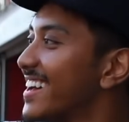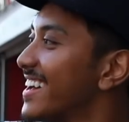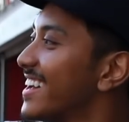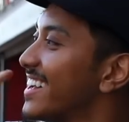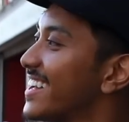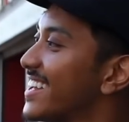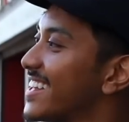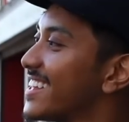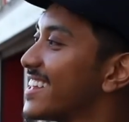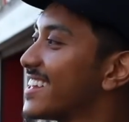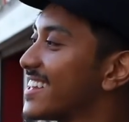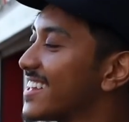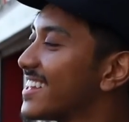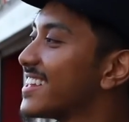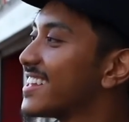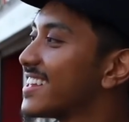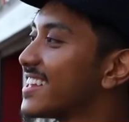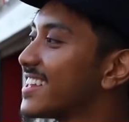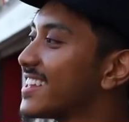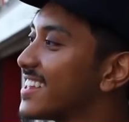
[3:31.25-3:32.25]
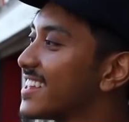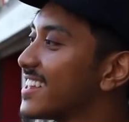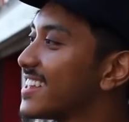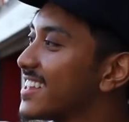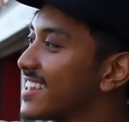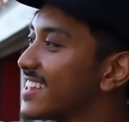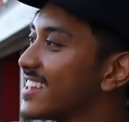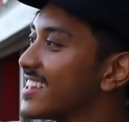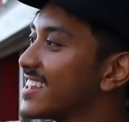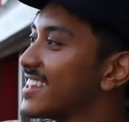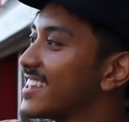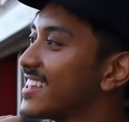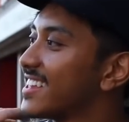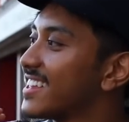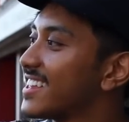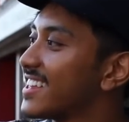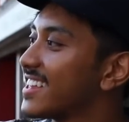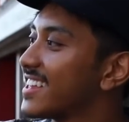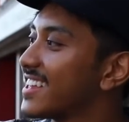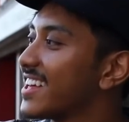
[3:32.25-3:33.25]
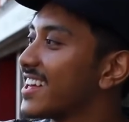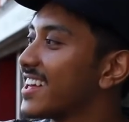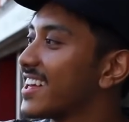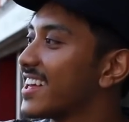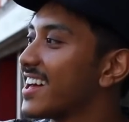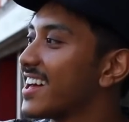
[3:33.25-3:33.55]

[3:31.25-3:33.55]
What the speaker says: [no speech]